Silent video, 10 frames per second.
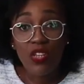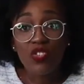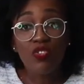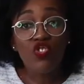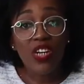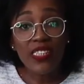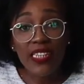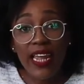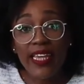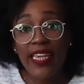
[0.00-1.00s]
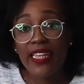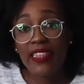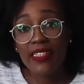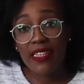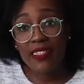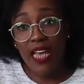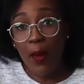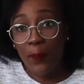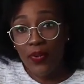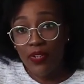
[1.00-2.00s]
So just like in this
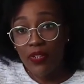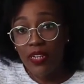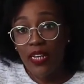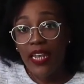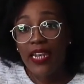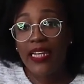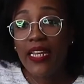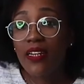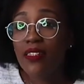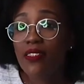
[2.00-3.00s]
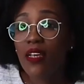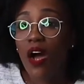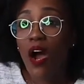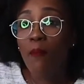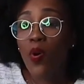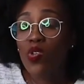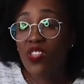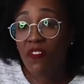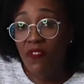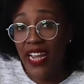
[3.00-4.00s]
example, leaders are most
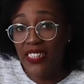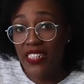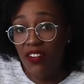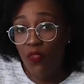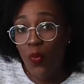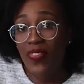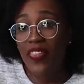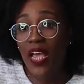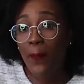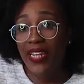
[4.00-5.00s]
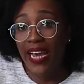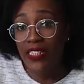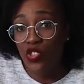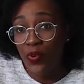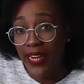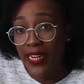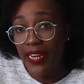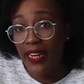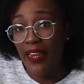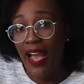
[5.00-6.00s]
effective when they apply
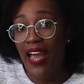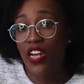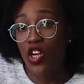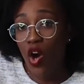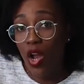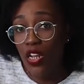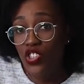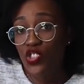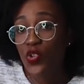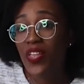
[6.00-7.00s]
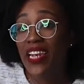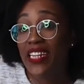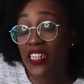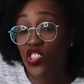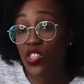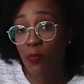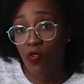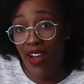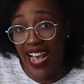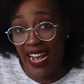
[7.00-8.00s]
training and knowledge to their leadership
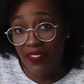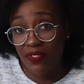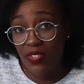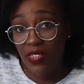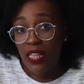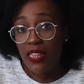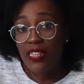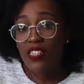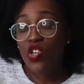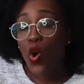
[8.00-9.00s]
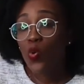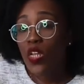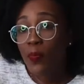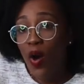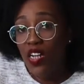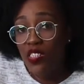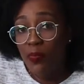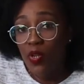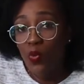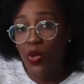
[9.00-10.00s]
craft. This is only
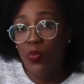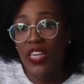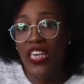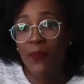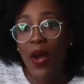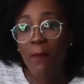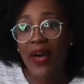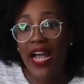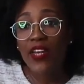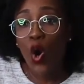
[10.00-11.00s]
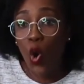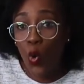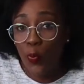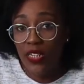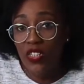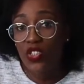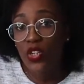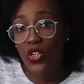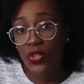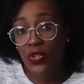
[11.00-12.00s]
possible when we keep our mind open to
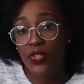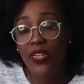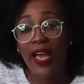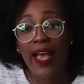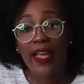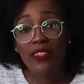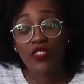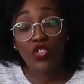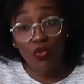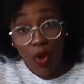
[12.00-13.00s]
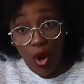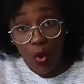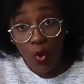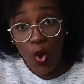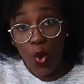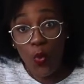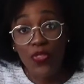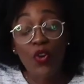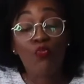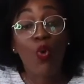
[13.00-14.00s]
learn and to grow with
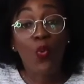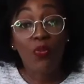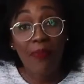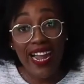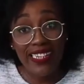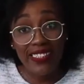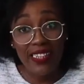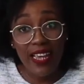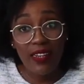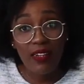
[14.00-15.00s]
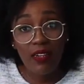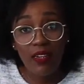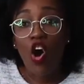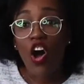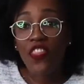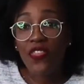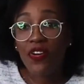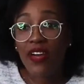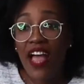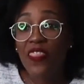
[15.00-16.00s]
a growth mindset.
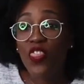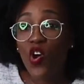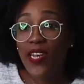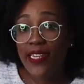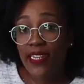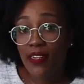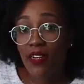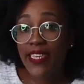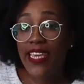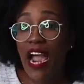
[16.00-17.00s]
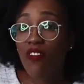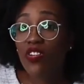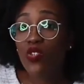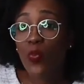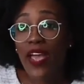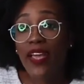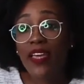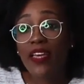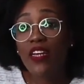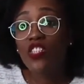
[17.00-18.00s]
Author and thought leader Carol Dweck
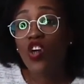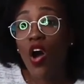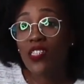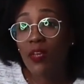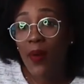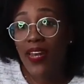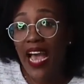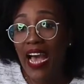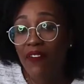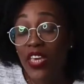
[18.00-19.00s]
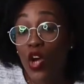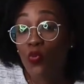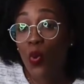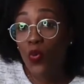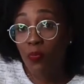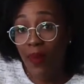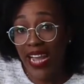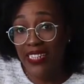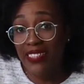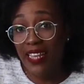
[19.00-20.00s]
talks about having a growth
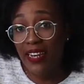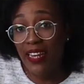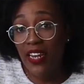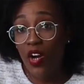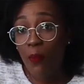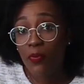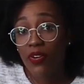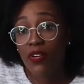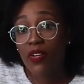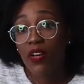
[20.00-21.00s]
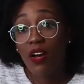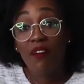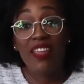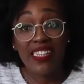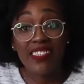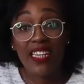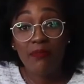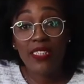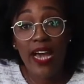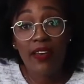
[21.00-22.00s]
mindset in her book of that same
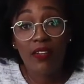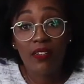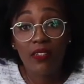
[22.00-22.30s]
title.